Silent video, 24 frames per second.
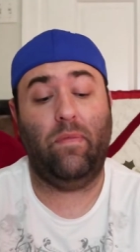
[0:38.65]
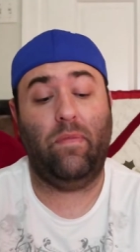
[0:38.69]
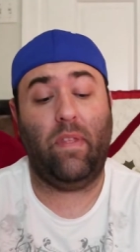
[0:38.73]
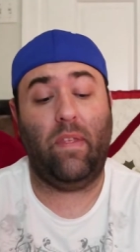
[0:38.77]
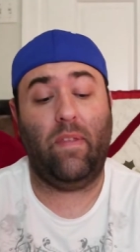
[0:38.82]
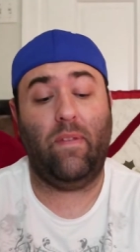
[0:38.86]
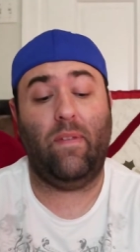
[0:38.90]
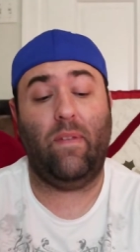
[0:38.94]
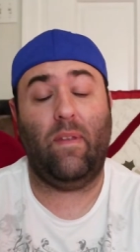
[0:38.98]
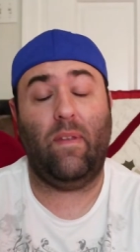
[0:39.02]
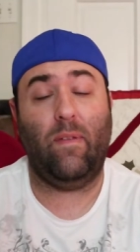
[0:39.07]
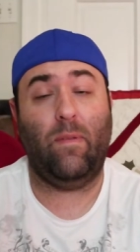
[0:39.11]

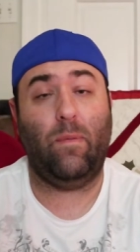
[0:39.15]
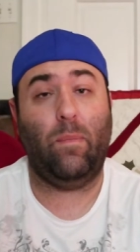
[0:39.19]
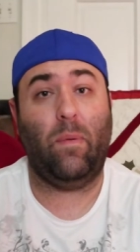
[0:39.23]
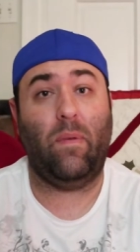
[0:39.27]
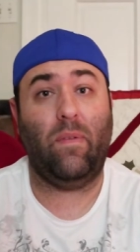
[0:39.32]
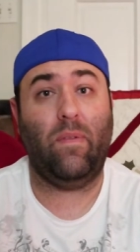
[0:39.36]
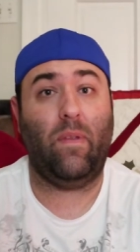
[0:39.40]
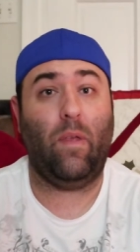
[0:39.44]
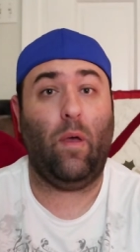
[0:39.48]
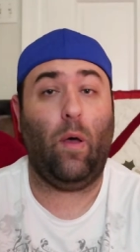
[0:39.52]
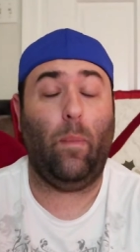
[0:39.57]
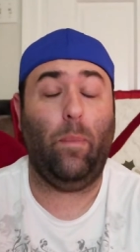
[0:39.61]
this is
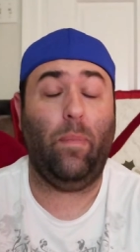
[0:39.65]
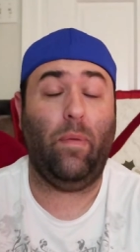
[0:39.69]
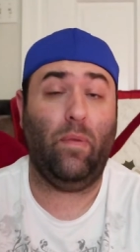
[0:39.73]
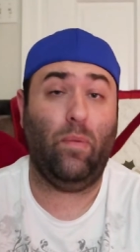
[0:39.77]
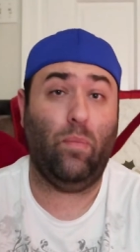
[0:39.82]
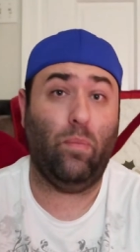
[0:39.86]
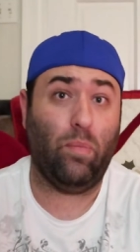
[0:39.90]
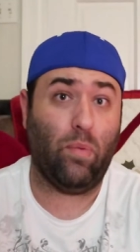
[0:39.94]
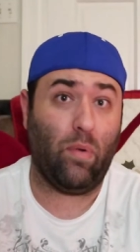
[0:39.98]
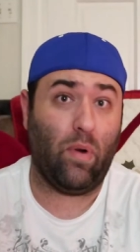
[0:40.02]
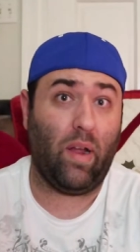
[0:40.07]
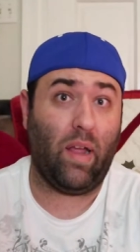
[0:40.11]
supposed to help his
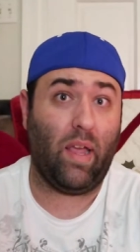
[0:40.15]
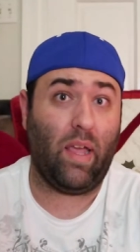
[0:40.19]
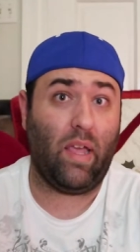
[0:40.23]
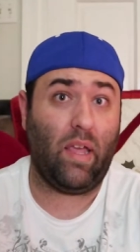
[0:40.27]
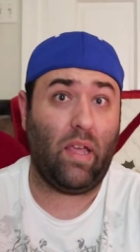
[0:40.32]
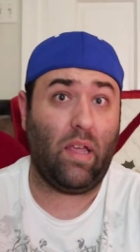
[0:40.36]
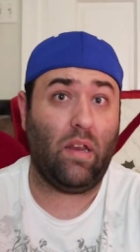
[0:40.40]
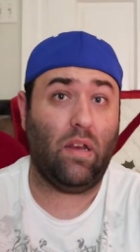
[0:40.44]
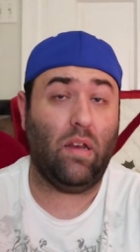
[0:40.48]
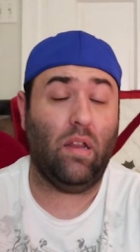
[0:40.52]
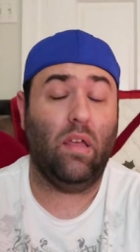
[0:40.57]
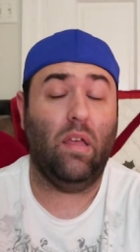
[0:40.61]

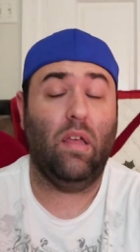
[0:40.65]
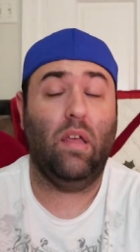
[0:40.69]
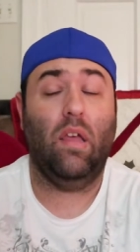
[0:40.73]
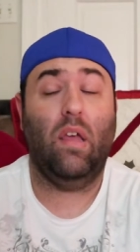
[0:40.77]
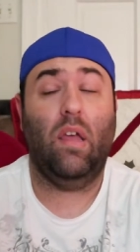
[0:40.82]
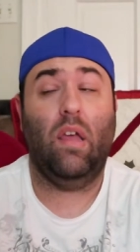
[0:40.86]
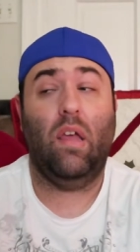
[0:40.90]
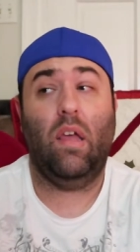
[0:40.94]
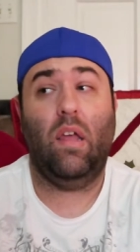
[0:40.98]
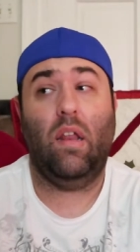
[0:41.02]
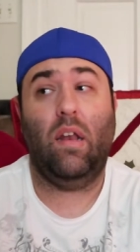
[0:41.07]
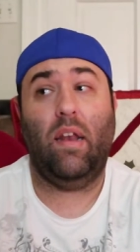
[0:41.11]
brain
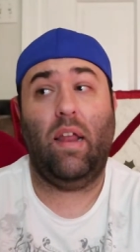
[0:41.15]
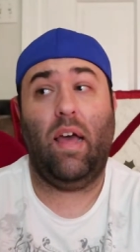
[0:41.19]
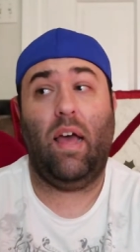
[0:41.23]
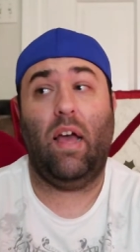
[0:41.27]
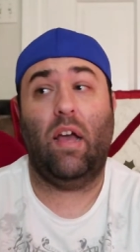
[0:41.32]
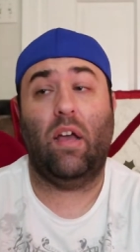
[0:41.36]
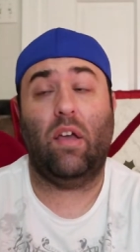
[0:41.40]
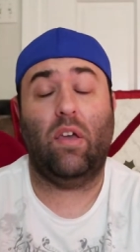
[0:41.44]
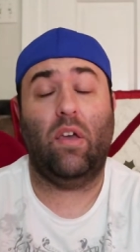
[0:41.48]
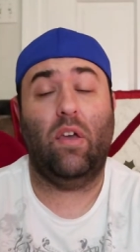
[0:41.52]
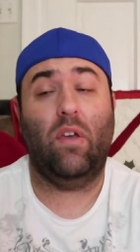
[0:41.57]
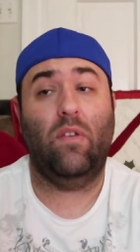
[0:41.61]

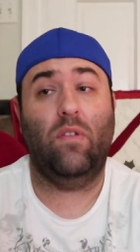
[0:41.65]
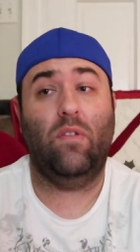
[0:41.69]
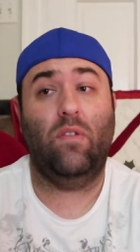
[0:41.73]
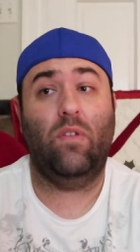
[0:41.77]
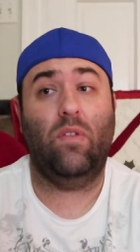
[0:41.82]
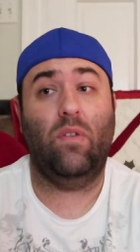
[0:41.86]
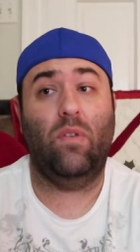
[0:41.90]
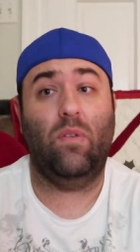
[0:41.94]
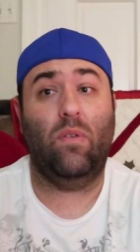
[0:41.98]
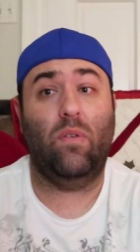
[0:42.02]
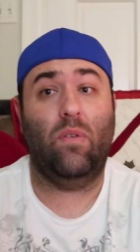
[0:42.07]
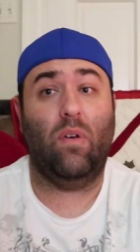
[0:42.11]
not go
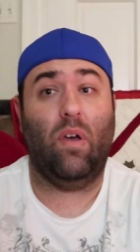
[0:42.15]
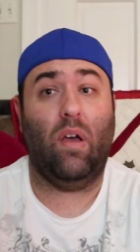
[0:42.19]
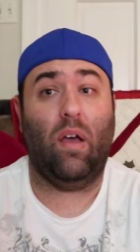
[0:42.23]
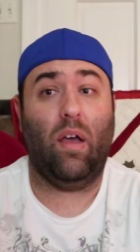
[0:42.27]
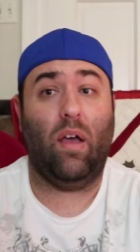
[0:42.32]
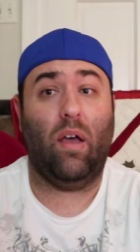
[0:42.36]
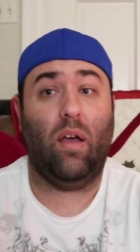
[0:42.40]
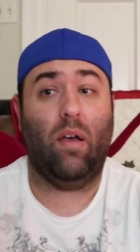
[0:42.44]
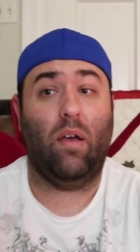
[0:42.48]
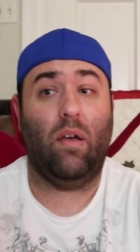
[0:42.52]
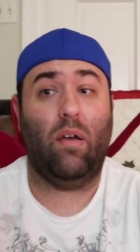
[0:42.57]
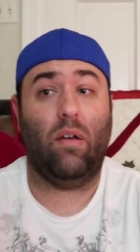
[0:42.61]
to
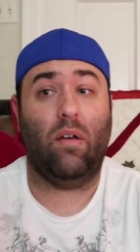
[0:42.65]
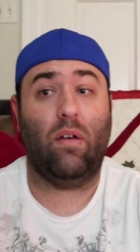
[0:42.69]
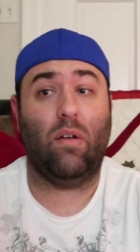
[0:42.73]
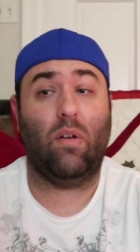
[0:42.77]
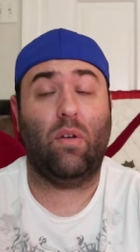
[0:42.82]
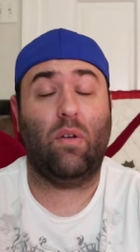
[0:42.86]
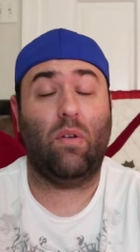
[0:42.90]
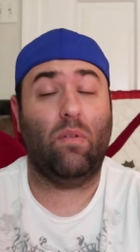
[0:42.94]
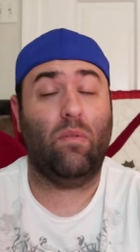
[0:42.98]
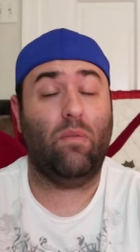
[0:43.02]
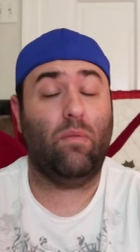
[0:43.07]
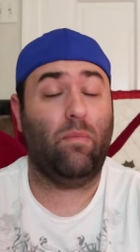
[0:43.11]
uh,
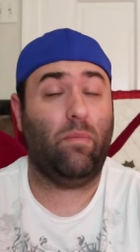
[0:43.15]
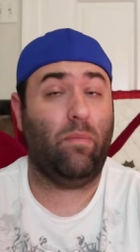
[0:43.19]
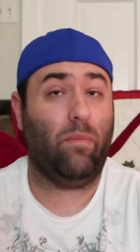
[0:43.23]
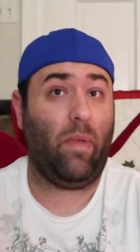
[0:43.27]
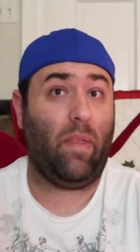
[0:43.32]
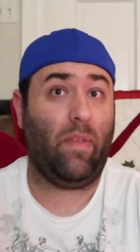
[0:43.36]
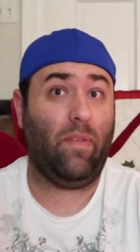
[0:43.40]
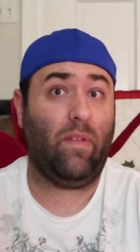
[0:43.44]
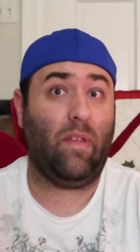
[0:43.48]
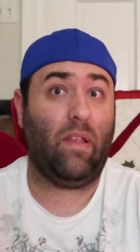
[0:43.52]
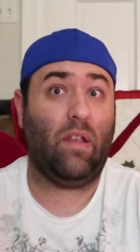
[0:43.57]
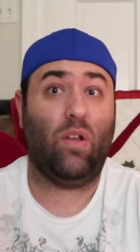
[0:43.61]

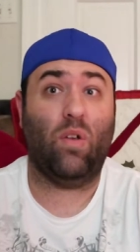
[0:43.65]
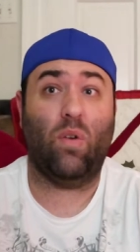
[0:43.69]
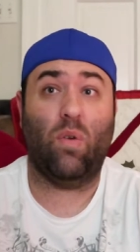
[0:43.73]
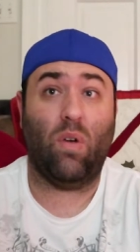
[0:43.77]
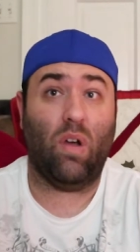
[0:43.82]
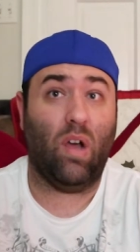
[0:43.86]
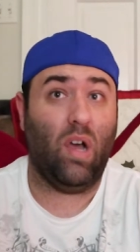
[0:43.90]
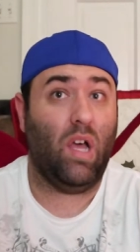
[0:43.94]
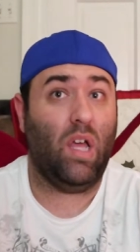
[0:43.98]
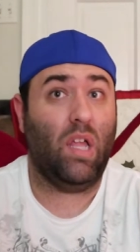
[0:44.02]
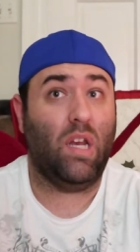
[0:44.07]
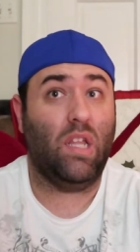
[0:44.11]
basically
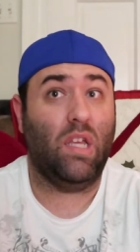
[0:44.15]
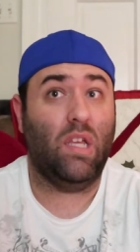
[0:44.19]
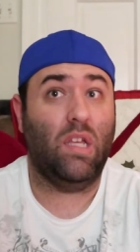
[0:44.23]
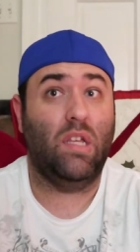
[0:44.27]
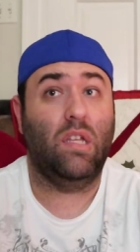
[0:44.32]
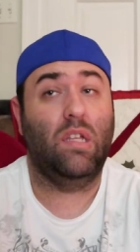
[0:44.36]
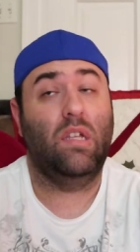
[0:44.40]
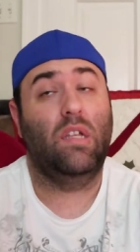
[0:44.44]
crud